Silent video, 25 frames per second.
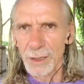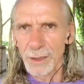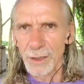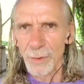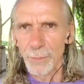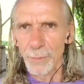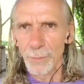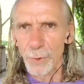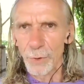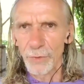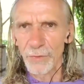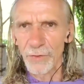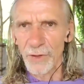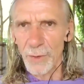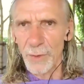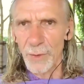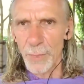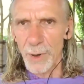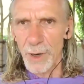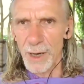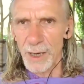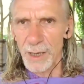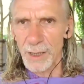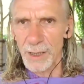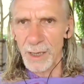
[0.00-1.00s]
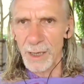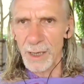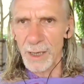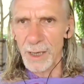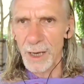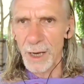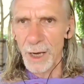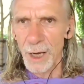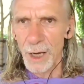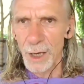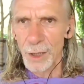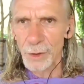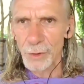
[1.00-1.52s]
the
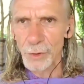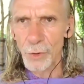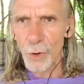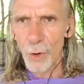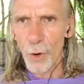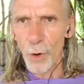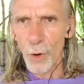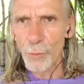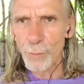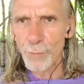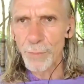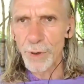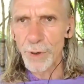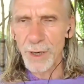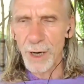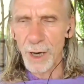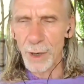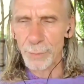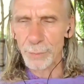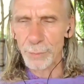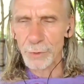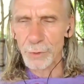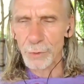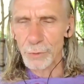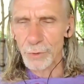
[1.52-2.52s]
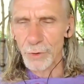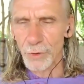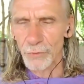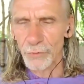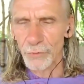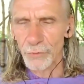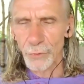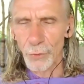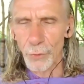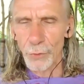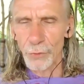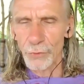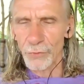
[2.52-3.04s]
possibility to open up to the
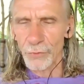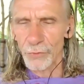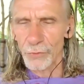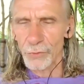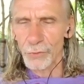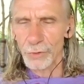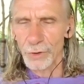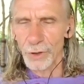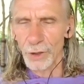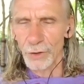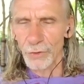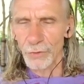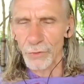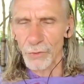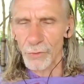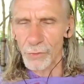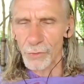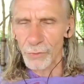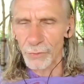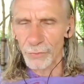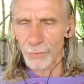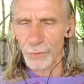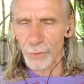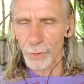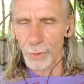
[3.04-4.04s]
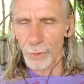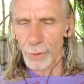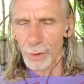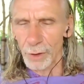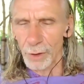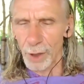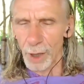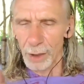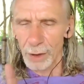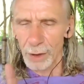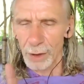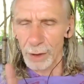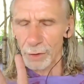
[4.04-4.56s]
source, to the truth, or
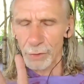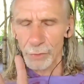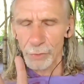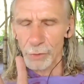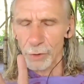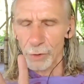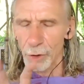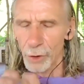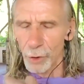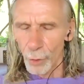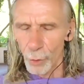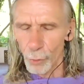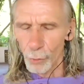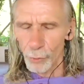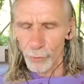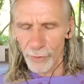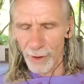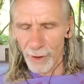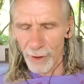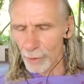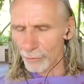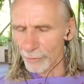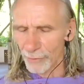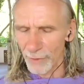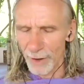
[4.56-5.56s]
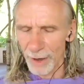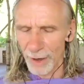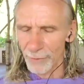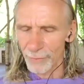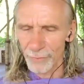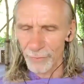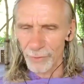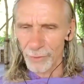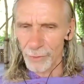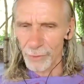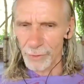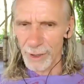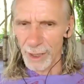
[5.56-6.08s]
rather to close
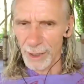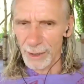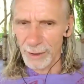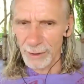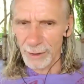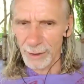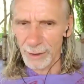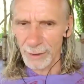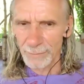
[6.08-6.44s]
ourselves to that.